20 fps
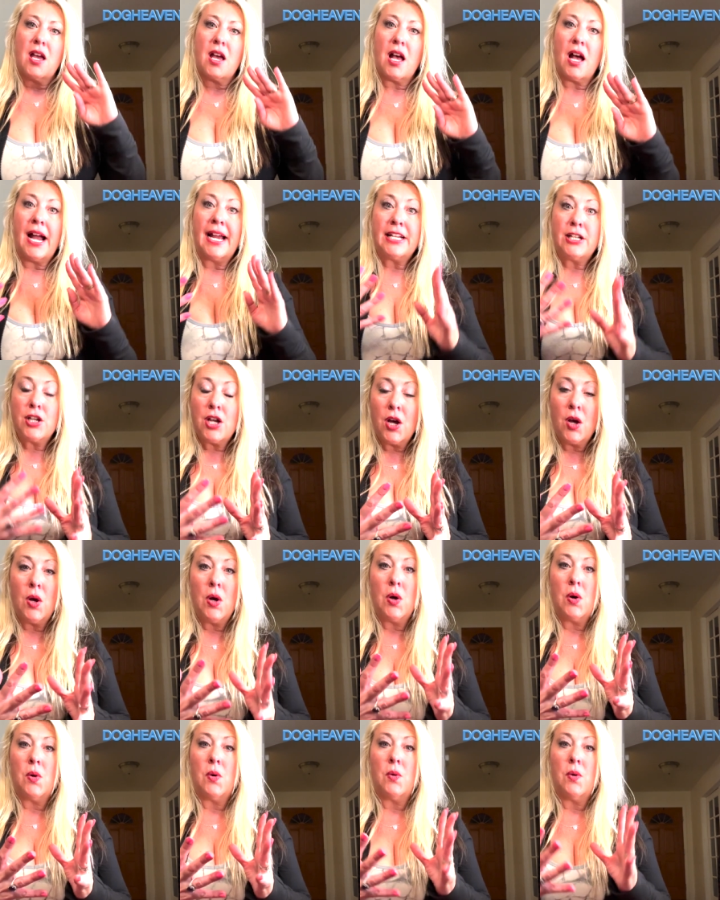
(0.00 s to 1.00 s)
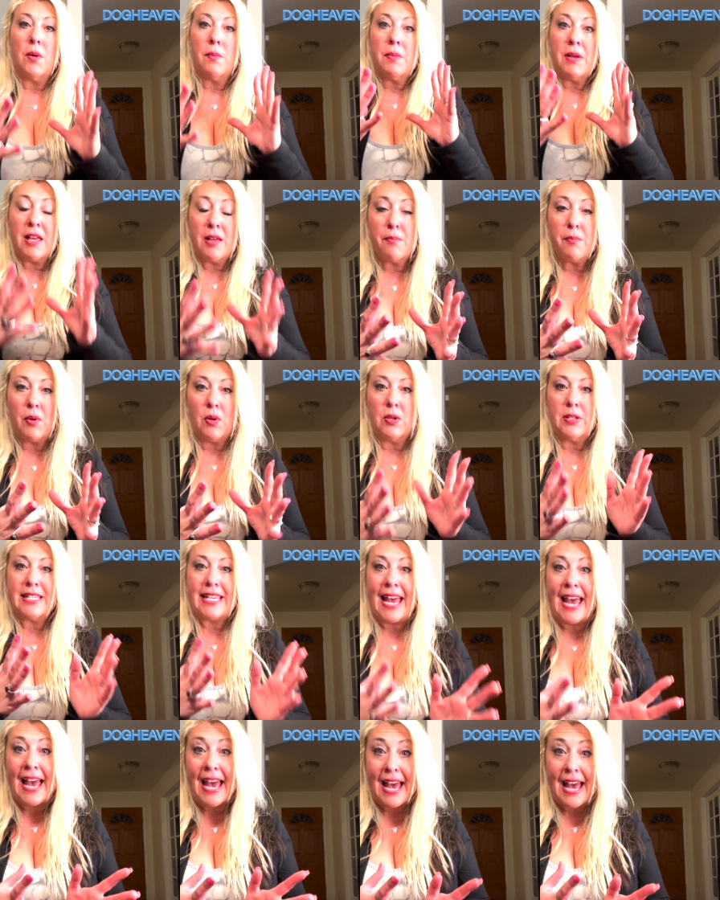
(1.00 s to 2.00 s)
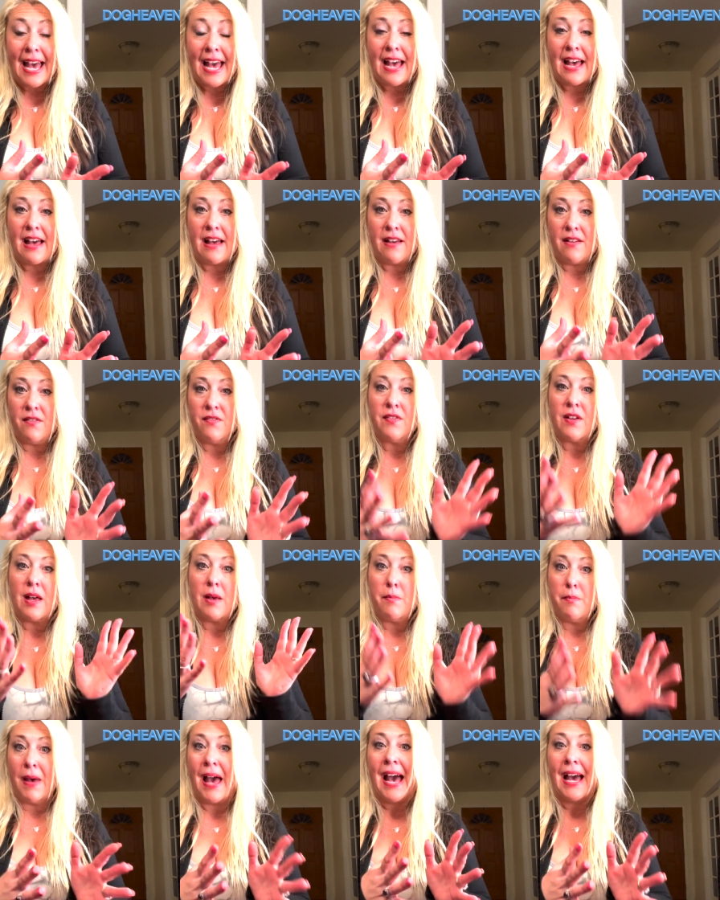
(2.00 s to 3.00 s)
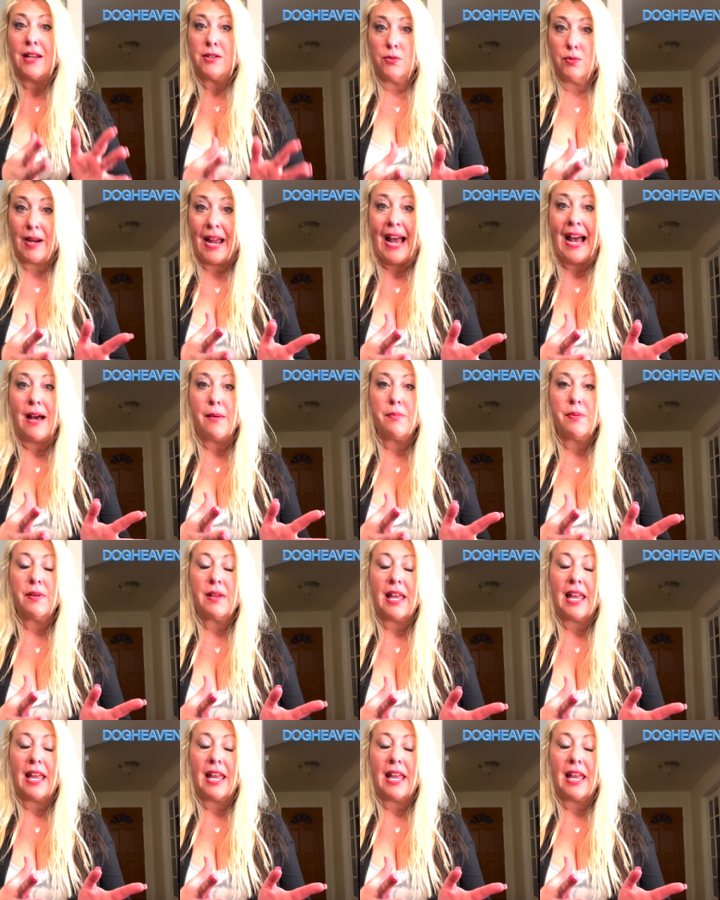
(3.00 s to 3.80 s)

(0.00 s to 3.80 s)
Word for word: I know pit bulls have a bad rap.